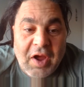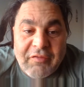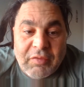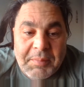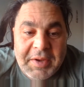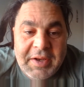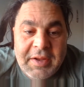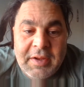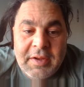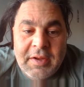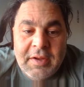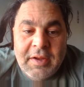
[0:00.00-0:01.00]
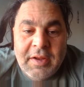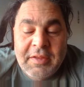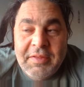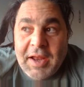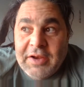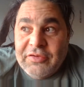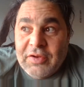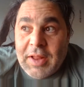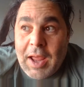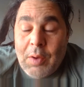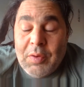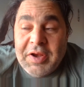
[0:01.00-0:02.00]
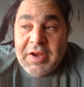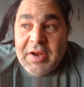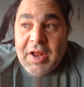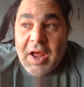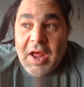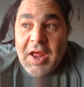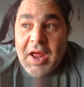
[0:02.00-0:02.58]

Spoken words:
government that is allowing